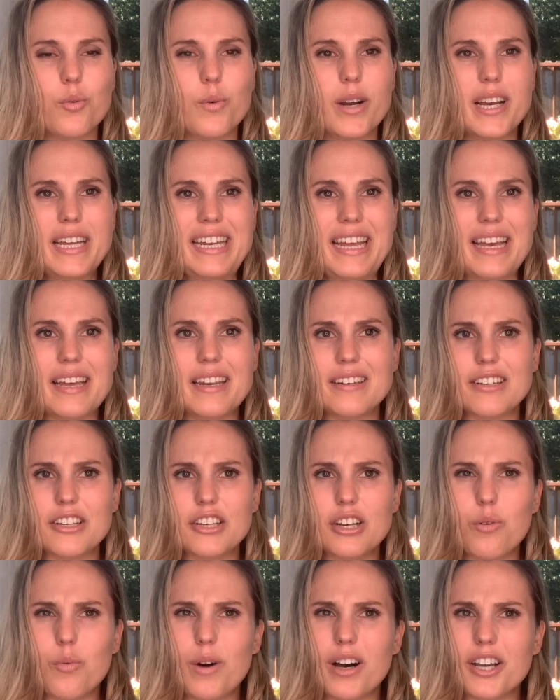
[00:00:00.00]
win. And
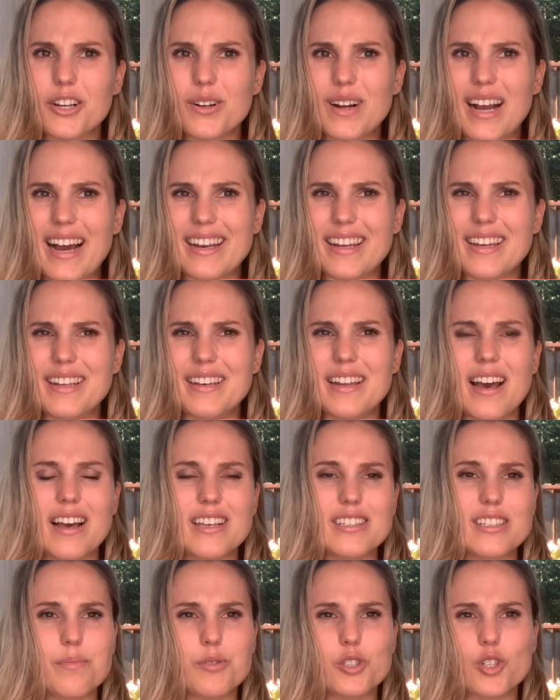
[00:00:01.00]
while you're at it,
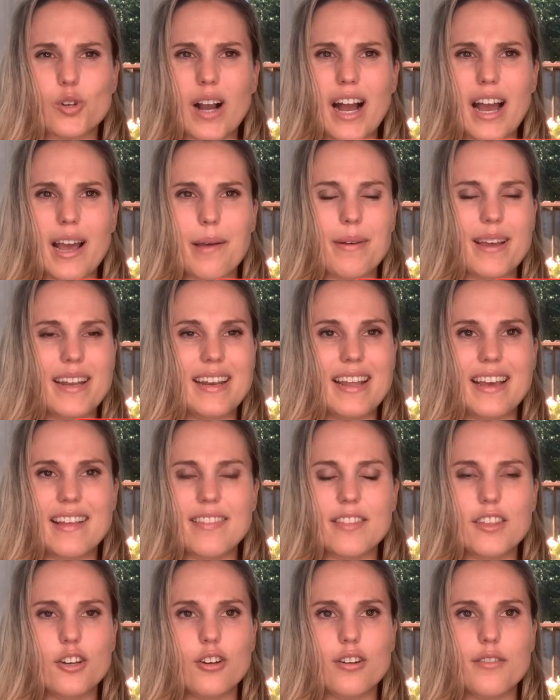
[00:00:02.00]
subscribe and hit
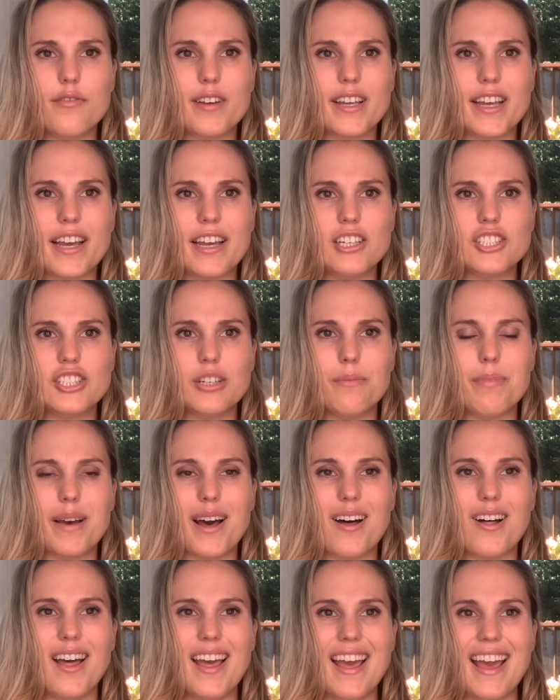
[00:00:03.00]
the notification
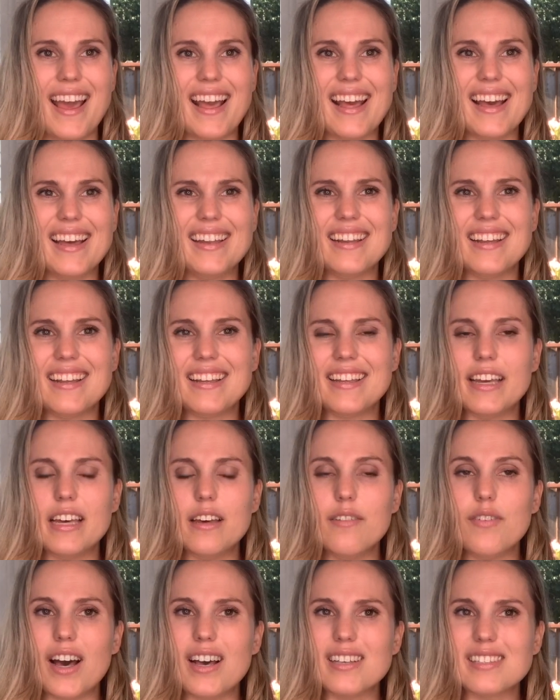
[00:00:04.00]
bell and
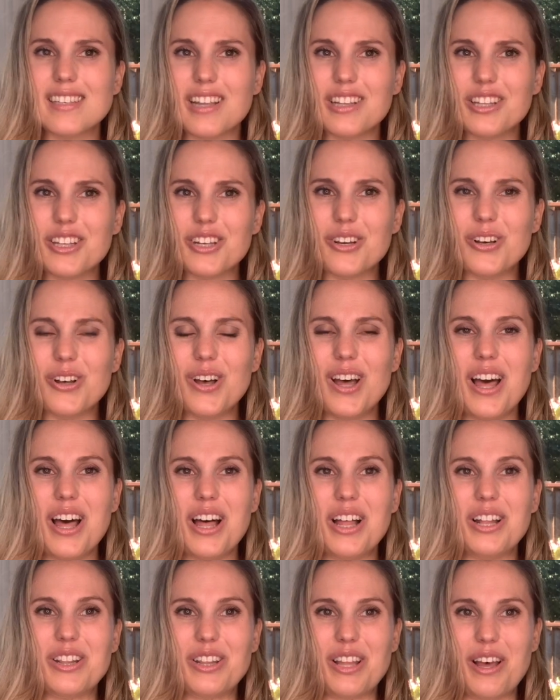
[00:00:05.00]
give us a little
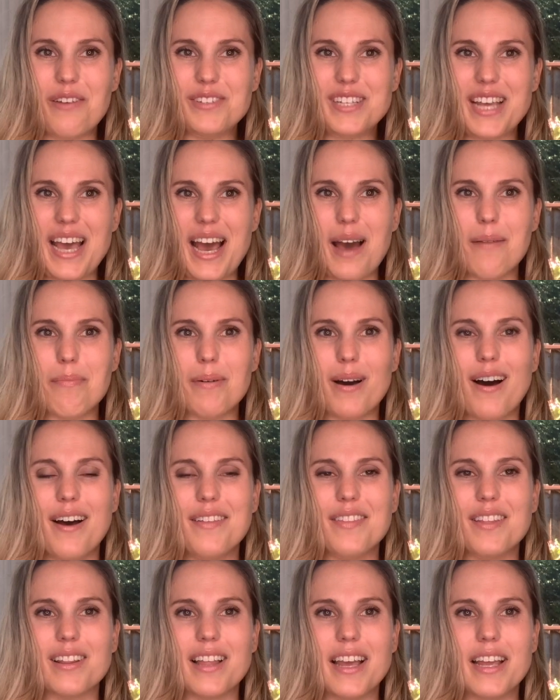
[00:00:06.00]
love tap on
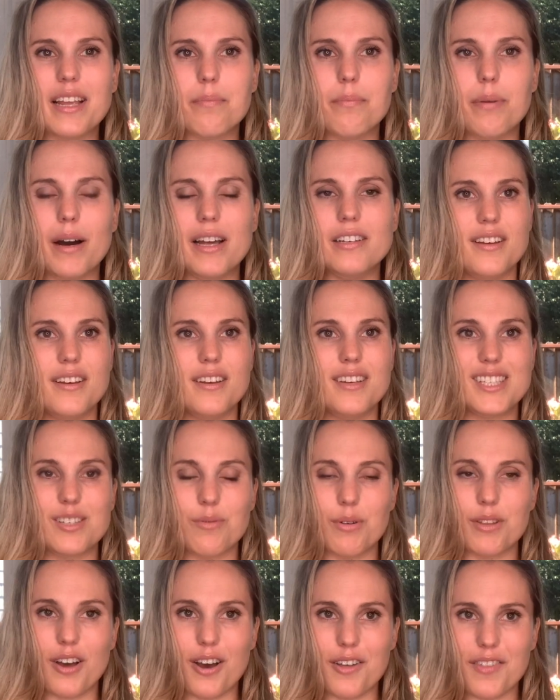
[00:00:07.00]
the like button. So
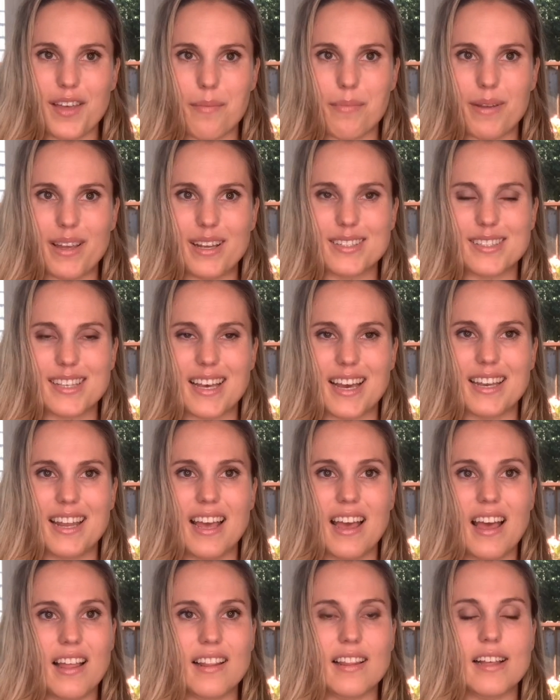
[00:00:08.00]
with all that being said,
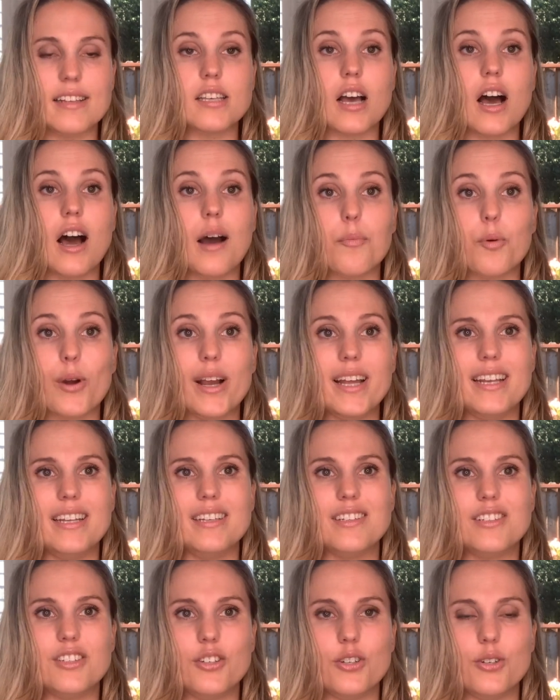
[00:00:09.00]
let's hop right
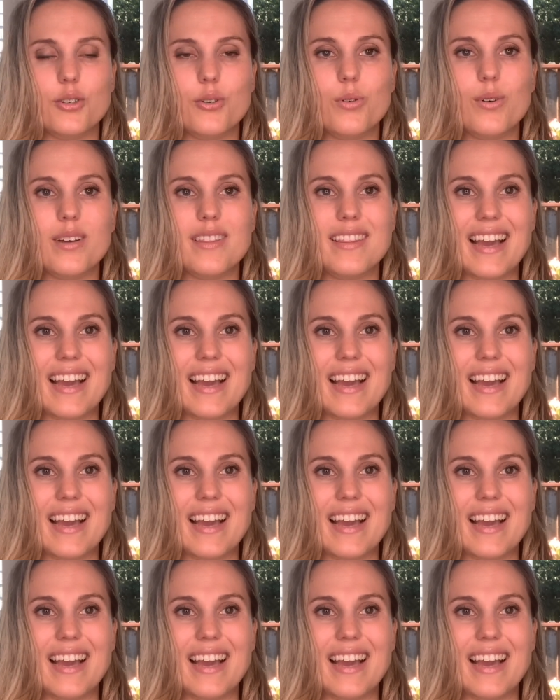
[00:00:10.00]
into the